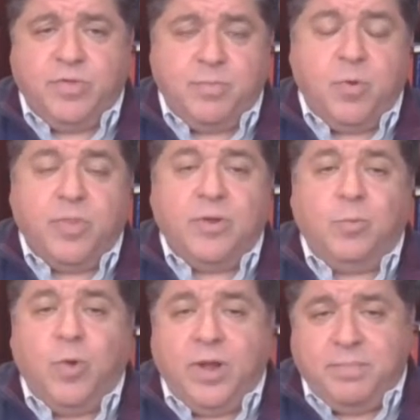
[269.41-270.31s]
with more
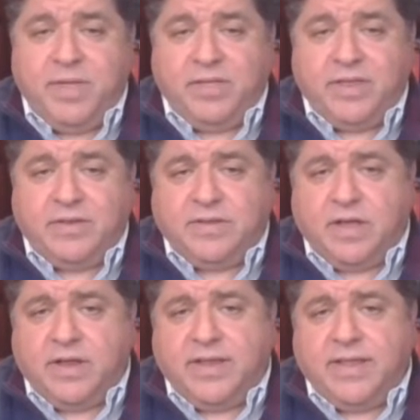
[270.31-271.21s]
than 1 million
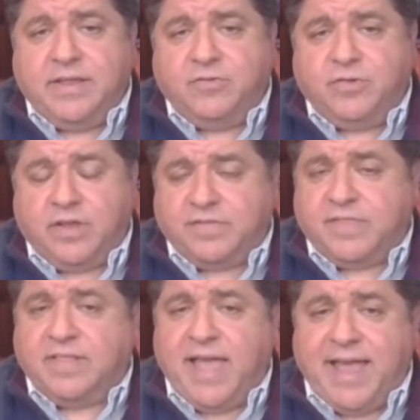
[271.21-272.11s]
done in
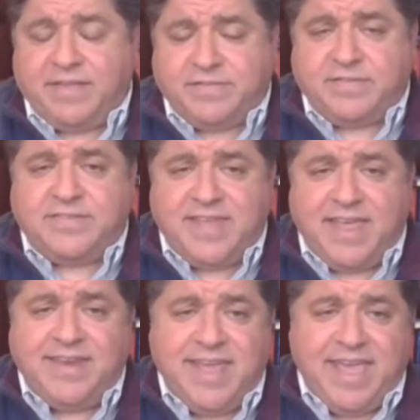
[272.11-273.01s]
just the last
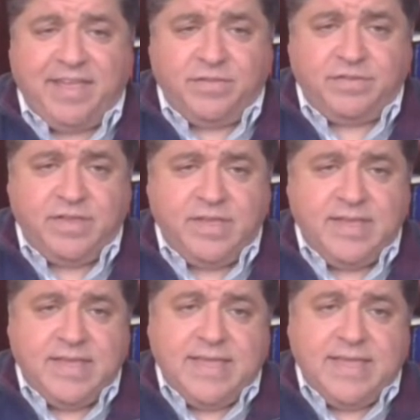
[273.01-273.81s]
10 days.